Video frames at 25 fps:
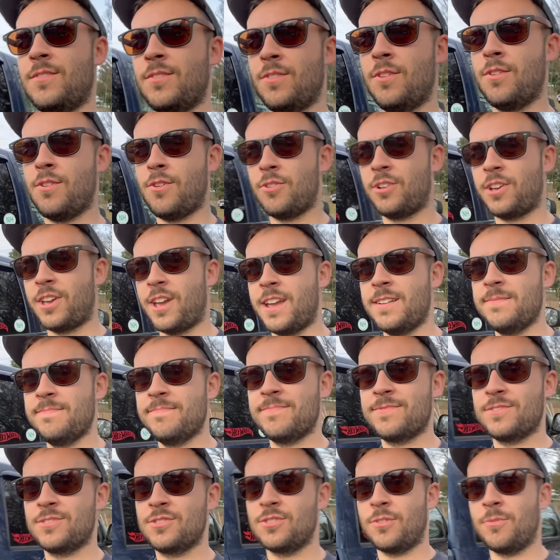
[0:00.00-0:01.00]
Okay,
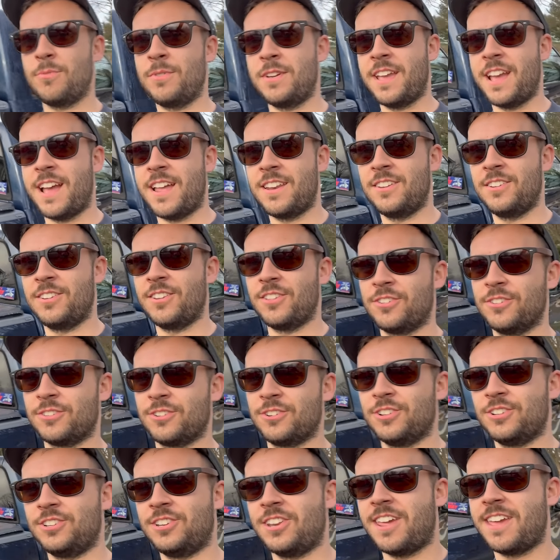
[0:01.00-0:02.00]
so we had another
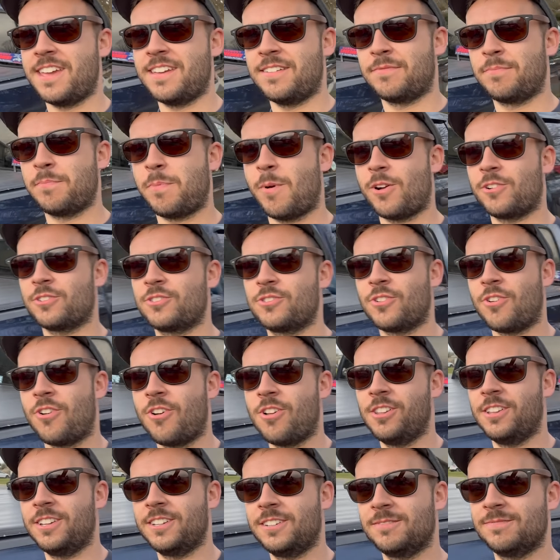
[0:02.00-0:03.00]
good day of parts
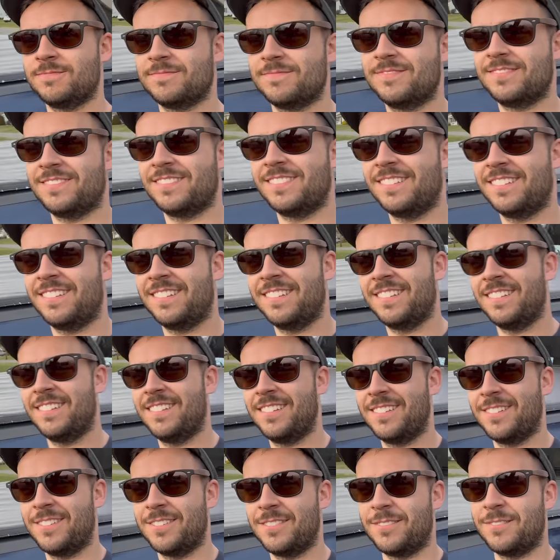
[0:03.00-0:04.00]
hauling.
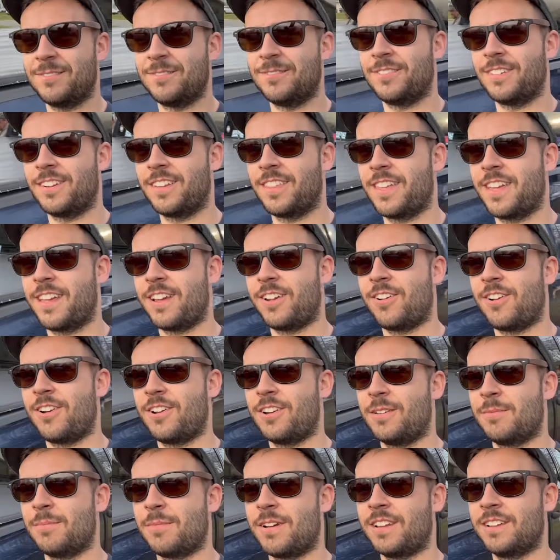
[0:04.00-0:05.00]
Where the heck are
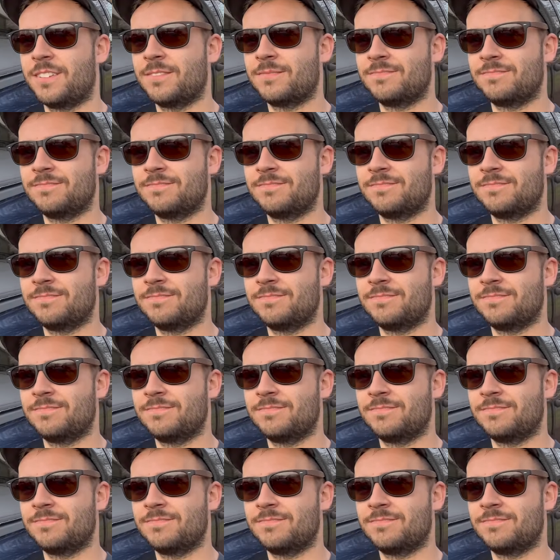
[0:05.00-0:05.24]
you, Mike?